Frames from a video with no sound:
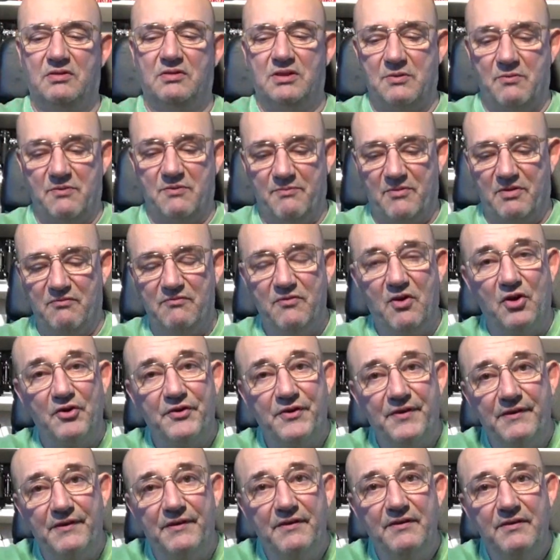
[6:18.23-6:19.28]
then with my
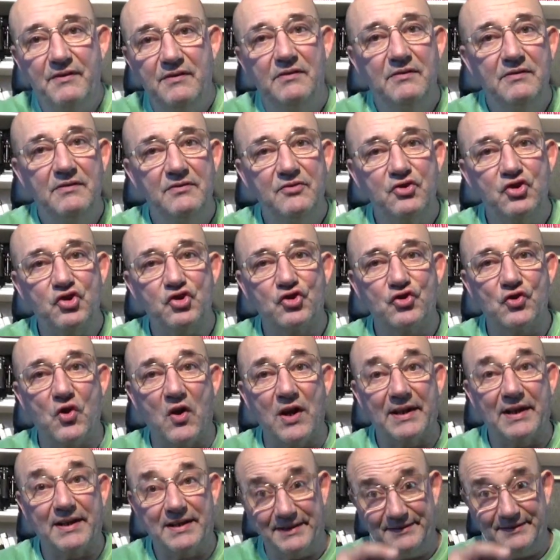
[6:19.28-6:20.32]
rod,
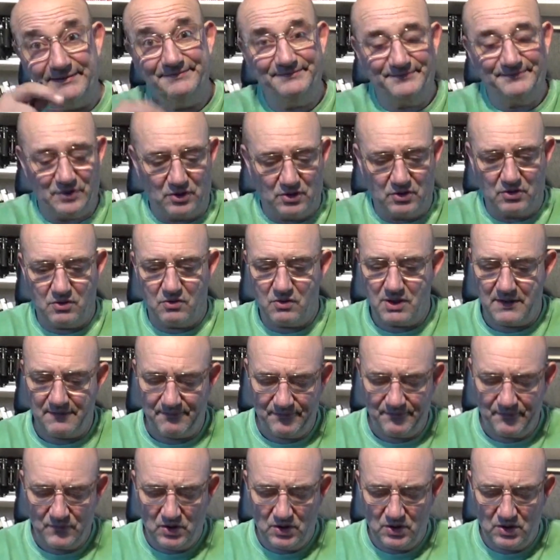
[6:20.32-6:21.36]
strike it. Alright,
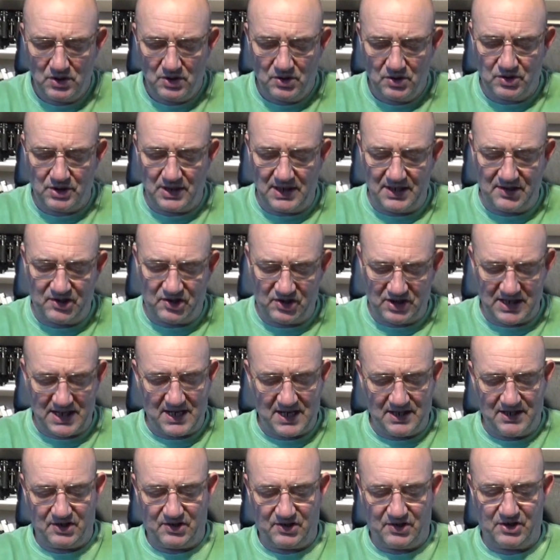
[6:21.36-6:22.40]
so let's see
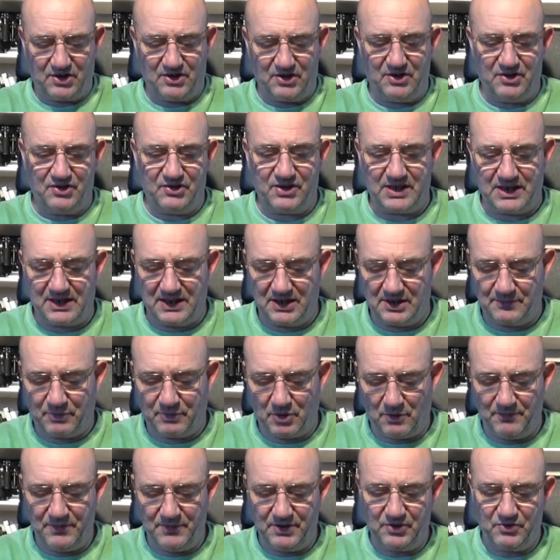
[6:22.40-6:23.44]
how this turns out. Let's
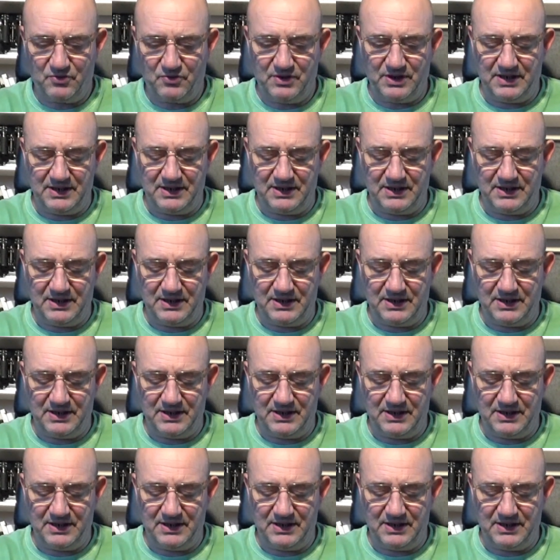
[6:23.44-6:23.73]
pop this on